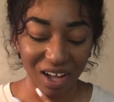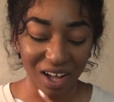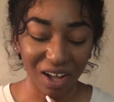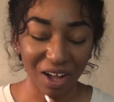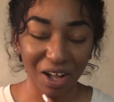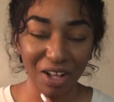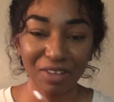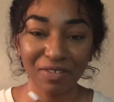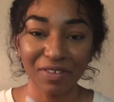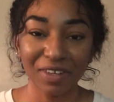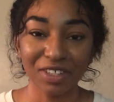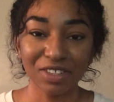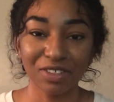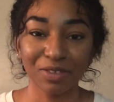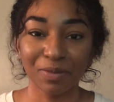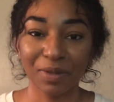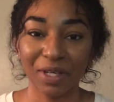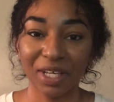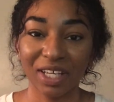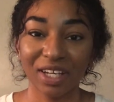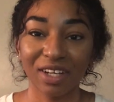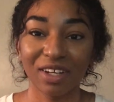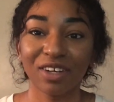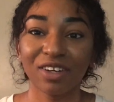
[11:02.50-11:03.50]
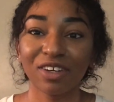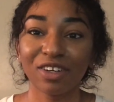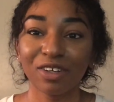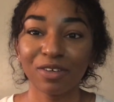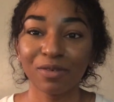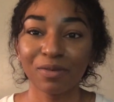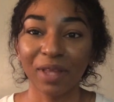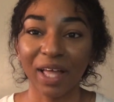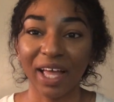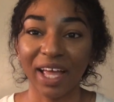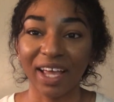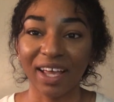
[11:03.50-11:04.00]
all of us will be in a
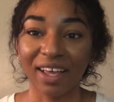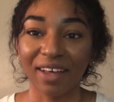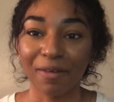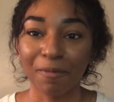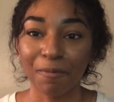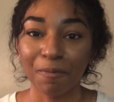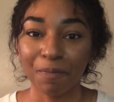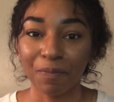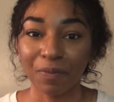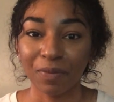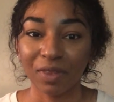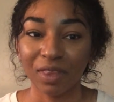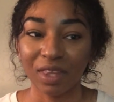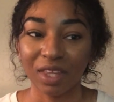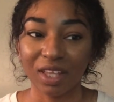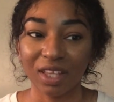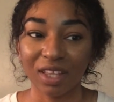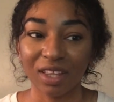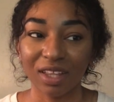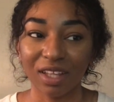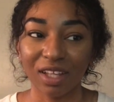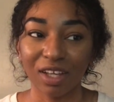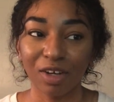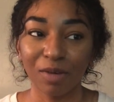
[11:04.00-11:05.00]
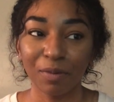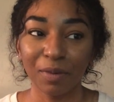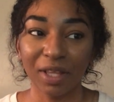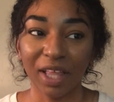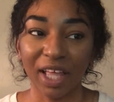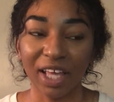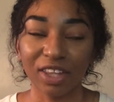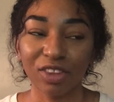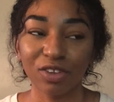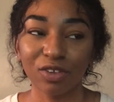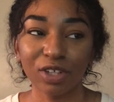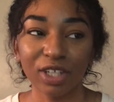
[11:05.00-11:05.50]
group, like it'll be
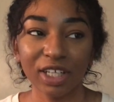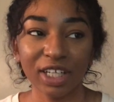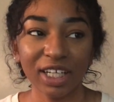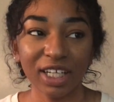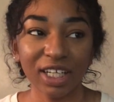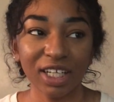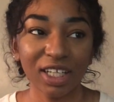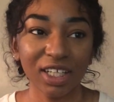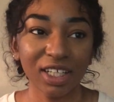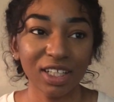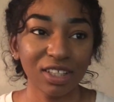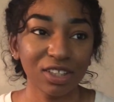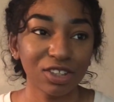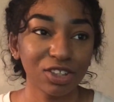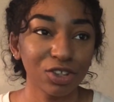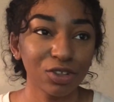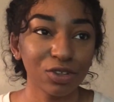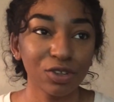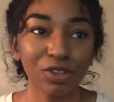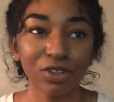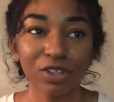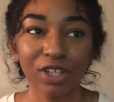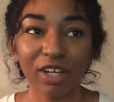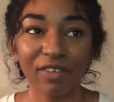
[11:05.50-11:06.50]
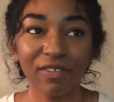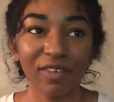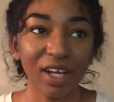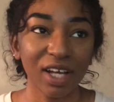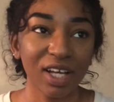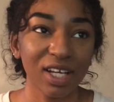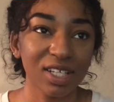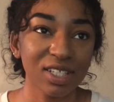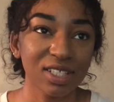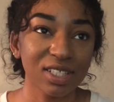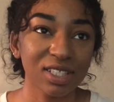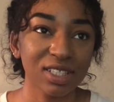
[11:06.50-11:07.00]
like two, three of
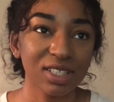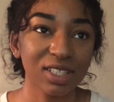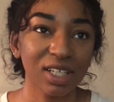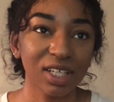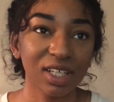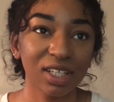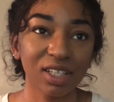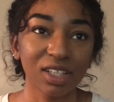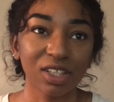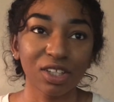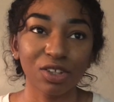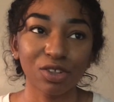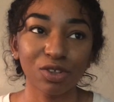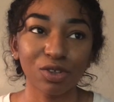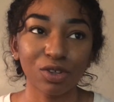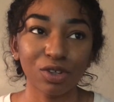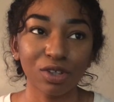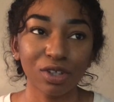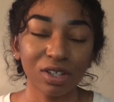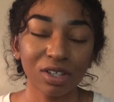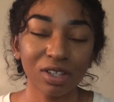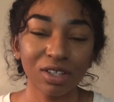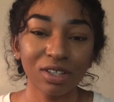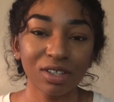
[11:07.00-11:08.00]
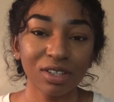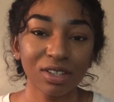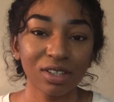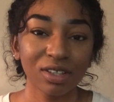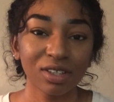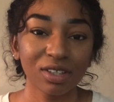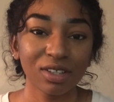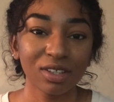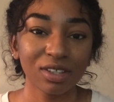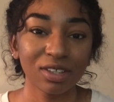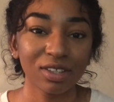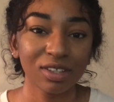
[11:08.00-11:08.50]
us in a little
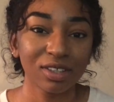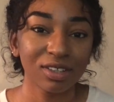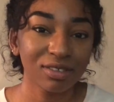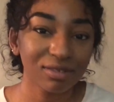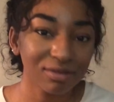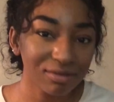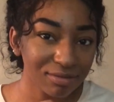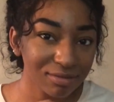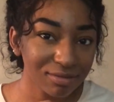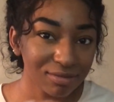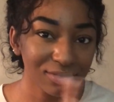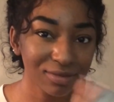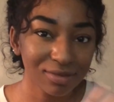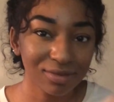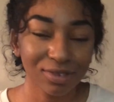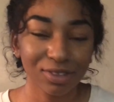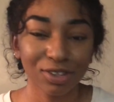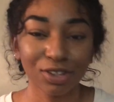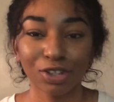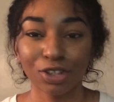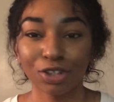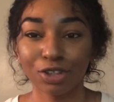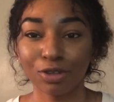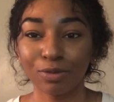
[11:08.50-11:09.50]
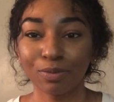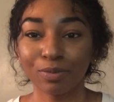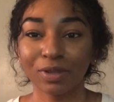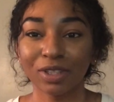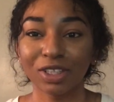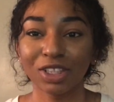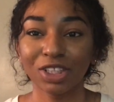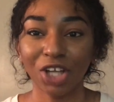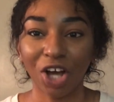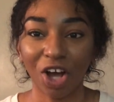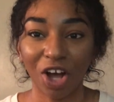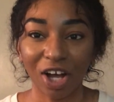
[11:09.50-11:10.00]
group
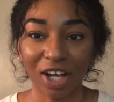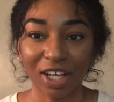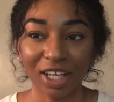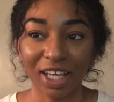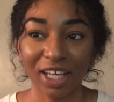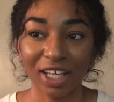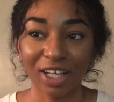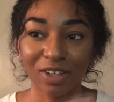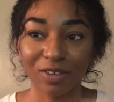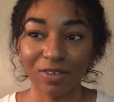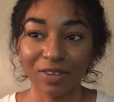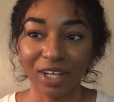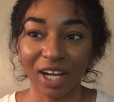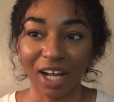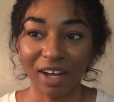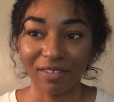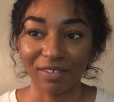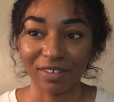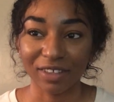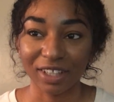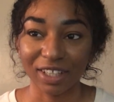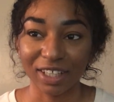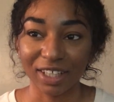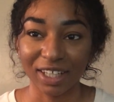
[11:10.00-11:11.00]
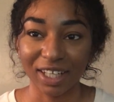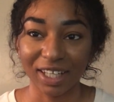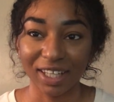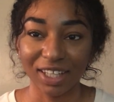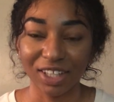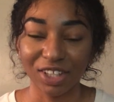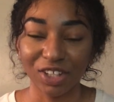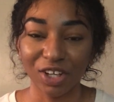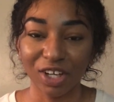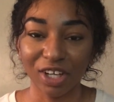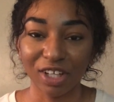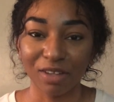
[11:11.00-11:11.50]
talking or whatever, and
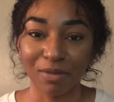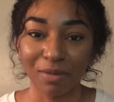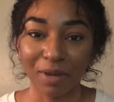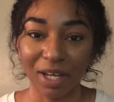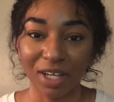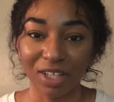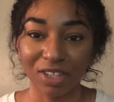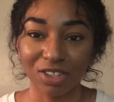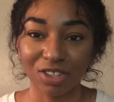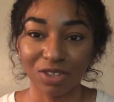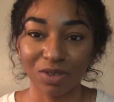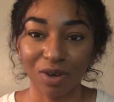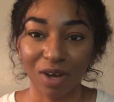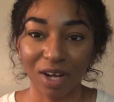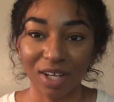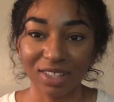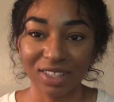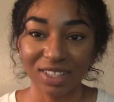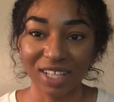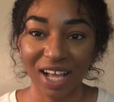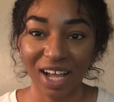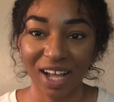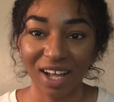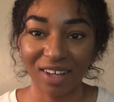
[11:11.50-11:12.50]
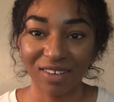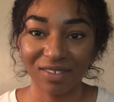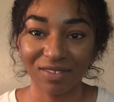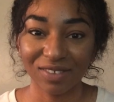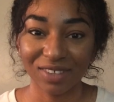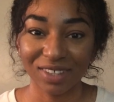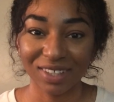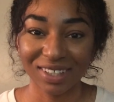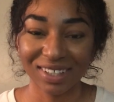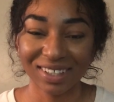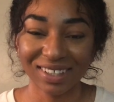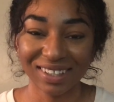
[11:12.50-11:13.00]
then you hear the manager walk down